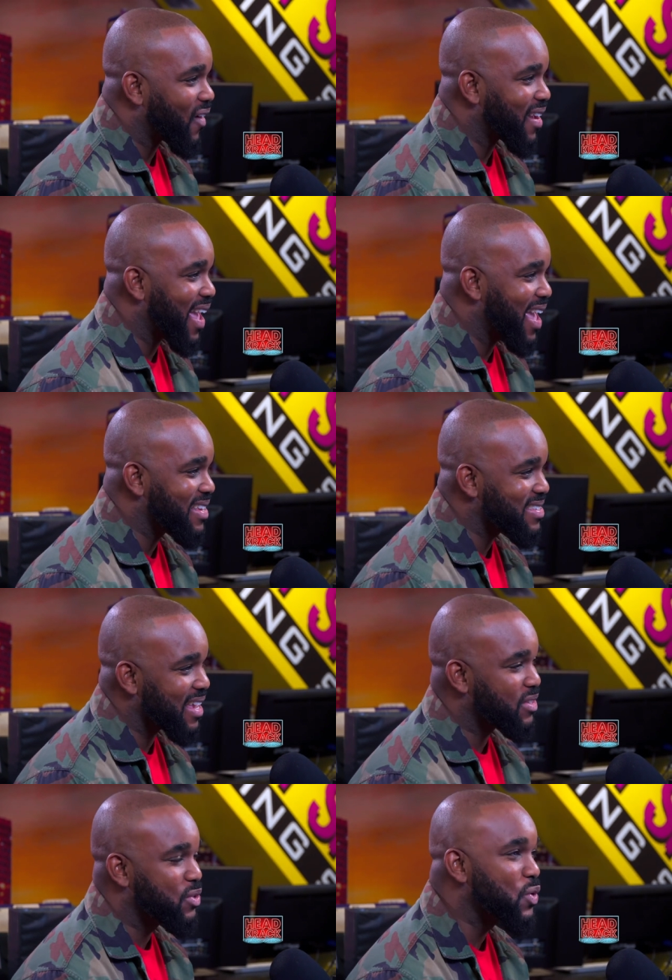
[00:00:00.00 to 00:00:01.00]
Walk and it's right
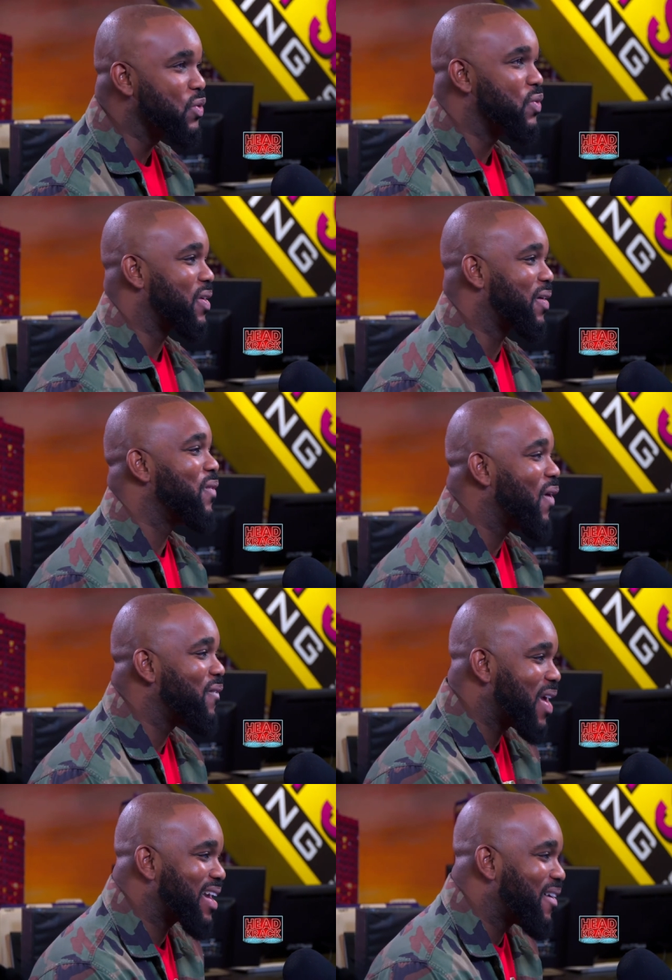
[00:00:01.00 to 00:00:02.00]
like, now, dude, yeah. come on,
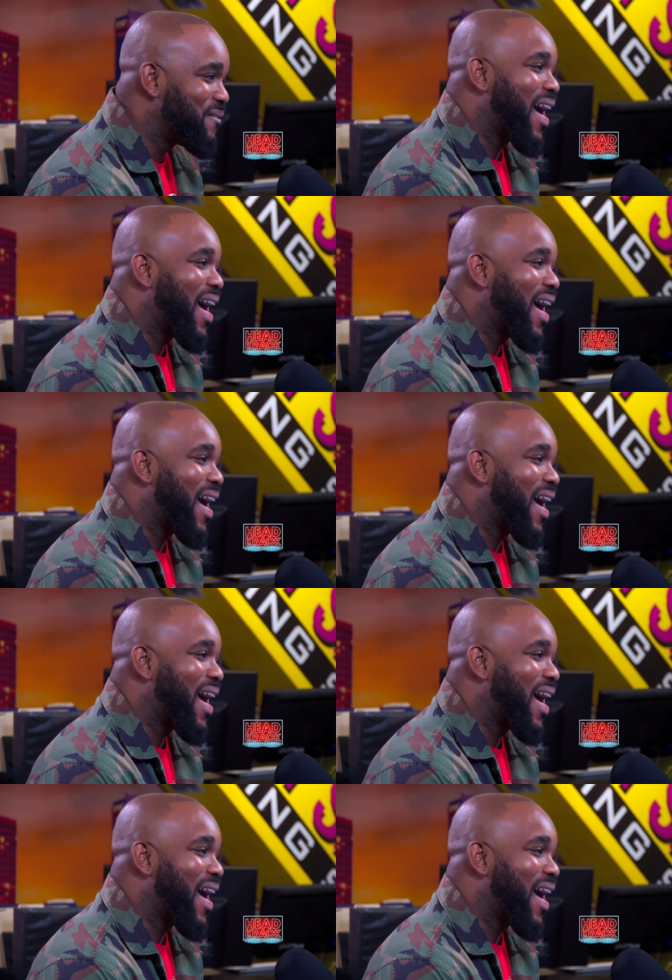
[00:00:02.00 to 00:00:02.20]
come man, on, come man.